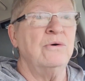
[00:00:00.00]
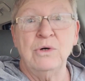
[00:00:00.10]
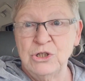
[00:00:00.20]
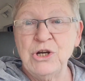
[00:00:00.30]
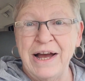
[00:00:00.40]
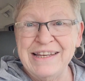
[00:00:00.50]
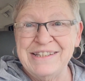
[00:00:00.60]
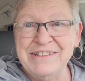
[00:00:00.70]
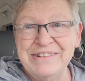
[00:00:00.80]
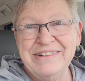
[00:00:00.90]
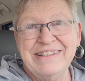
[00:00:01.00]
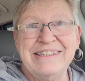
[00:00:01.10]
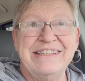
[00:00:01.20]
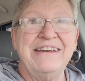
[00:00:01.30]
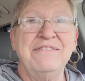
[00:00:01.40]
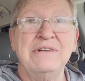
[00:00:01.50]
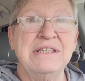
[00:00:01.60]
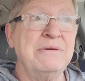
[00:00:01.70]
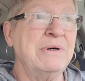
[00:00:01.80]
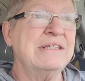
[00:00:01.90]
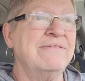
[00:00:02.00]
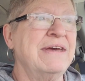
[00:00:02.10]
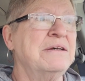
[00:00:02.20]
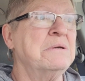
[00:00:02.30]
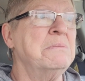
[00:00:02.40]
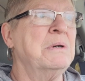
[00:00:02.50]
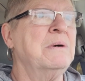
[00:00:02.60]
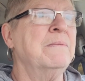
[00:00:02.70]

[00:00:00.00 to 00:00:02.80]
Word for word: or try to see it, see what's available.